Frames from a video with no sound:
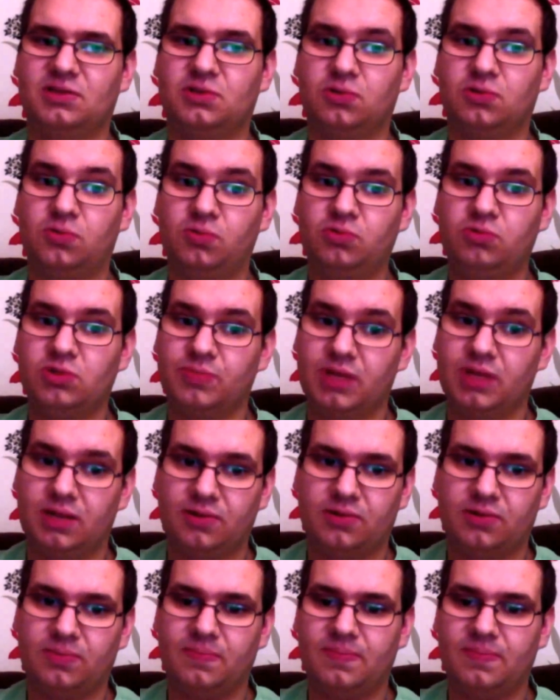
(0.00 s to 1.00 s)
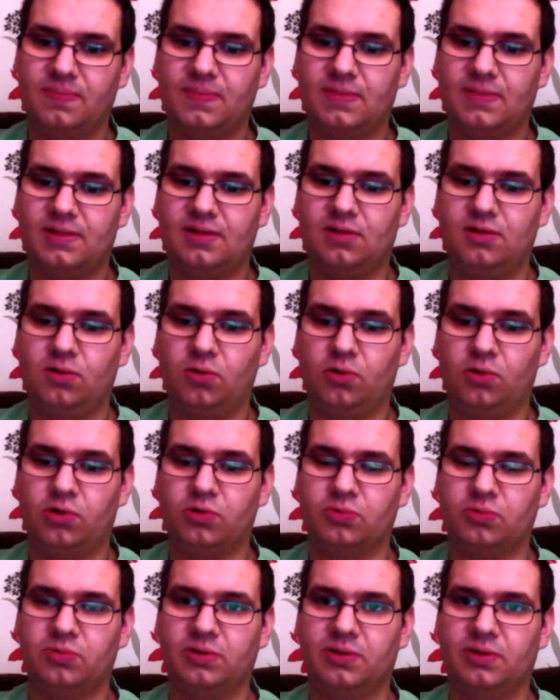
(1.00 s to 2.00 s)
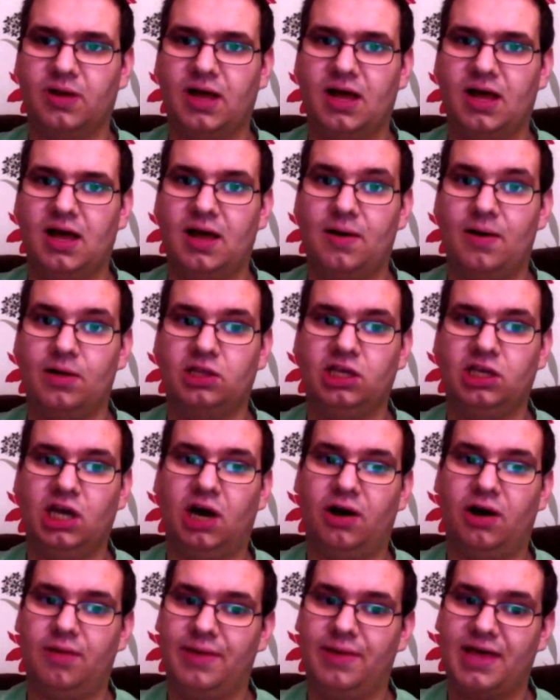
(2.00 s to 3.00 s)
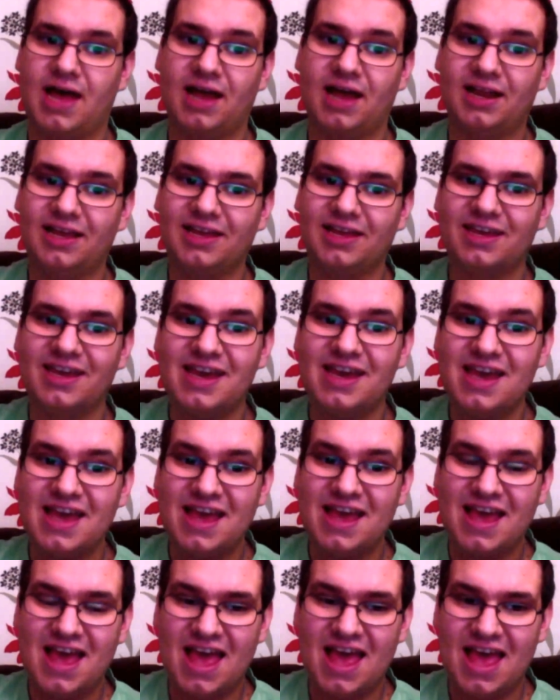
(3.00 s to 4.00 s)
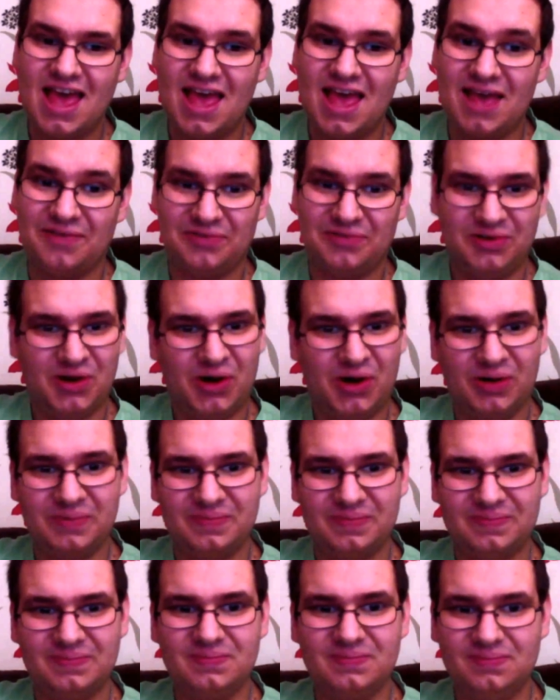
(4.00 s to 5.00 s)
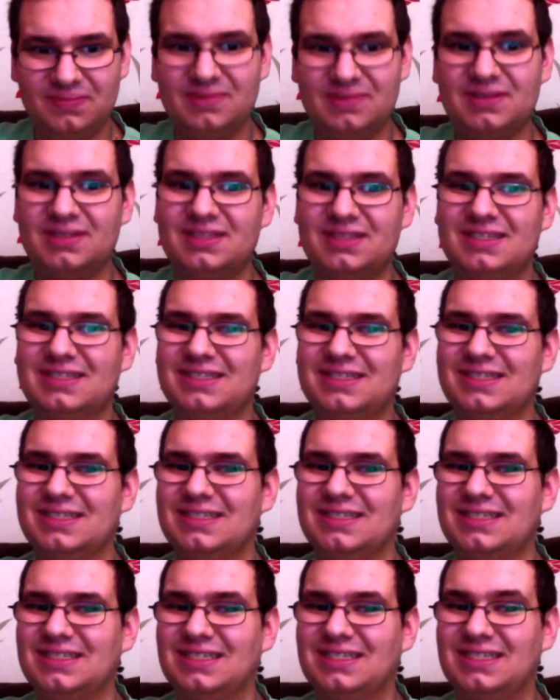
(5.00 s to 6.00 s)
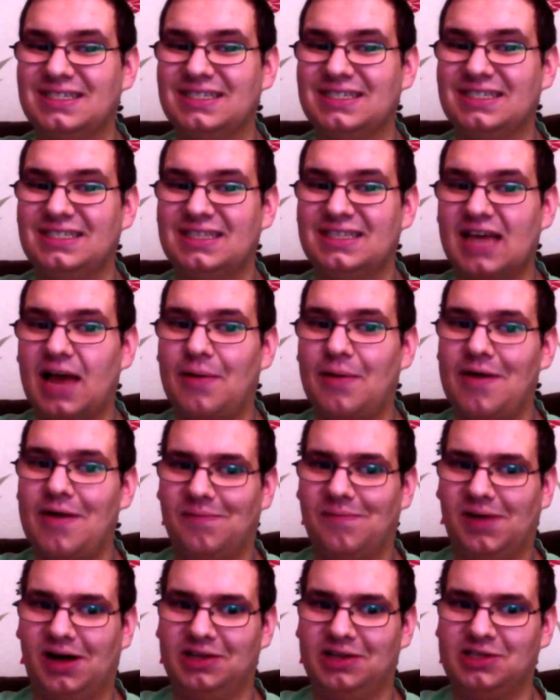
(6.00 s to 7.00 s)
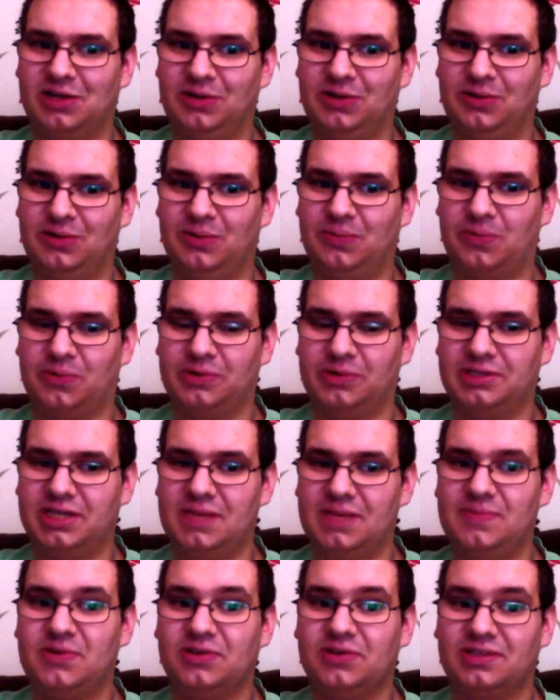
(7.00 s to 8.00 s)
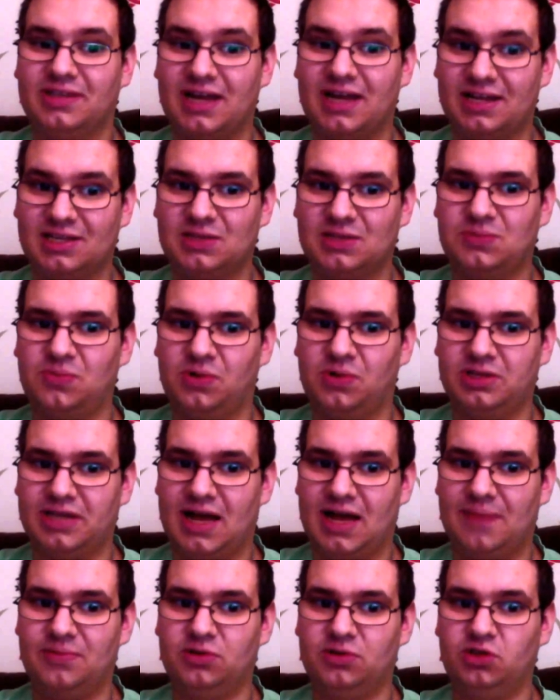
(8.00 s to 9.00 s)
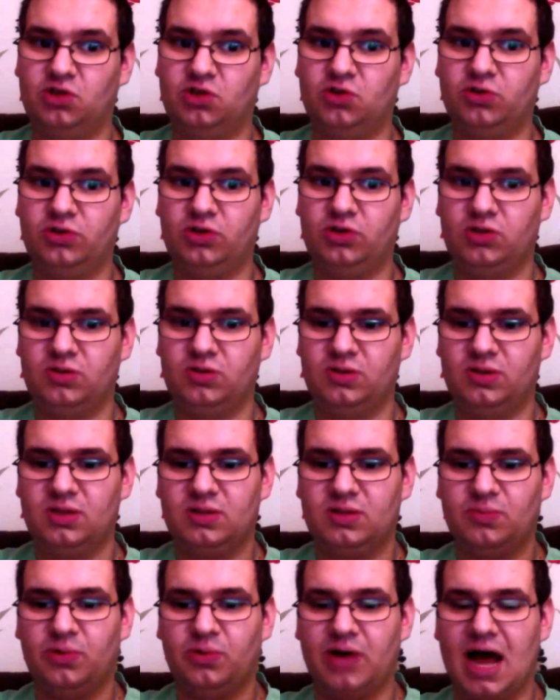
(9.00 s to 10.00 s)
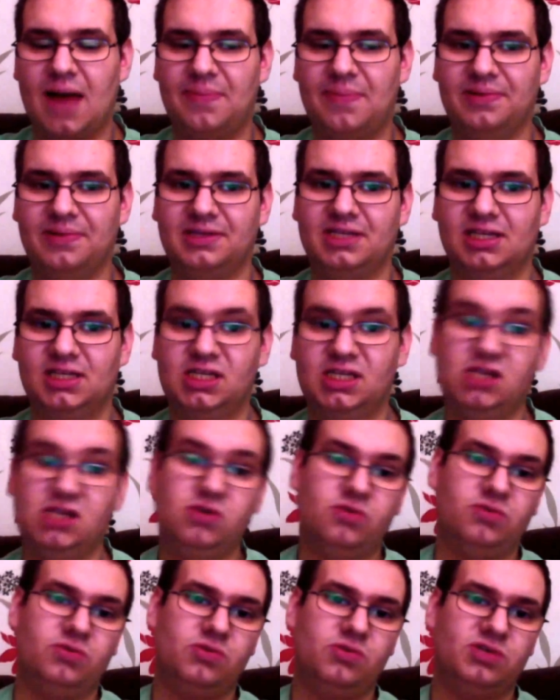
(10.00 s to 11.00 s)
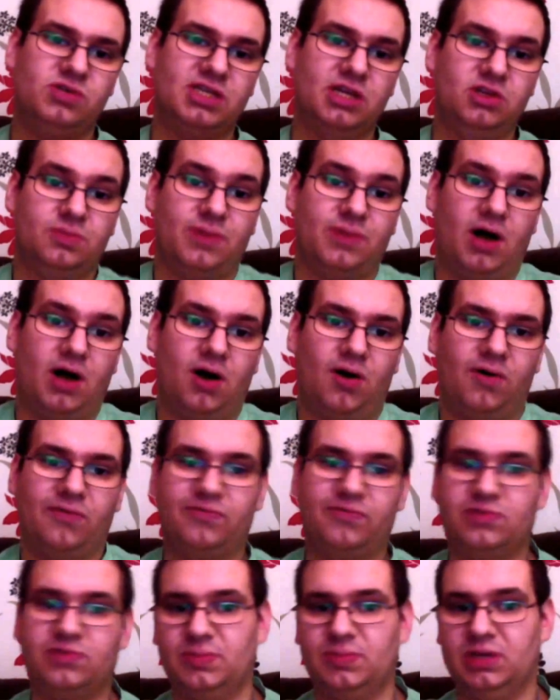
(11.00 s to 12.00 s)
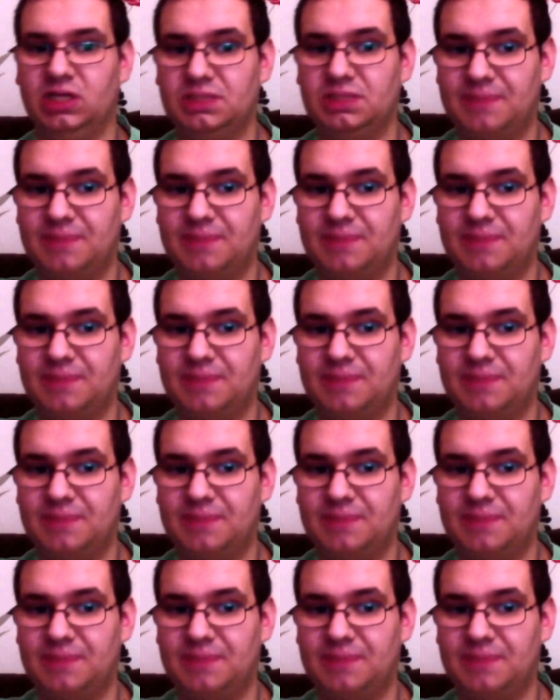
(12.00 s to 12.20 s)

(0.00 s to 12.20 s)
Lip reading: tools. I mean, or good a DIY mechanic. If not, stay away from parts only warranty, because that's what's happened. What happens is you send your part off to be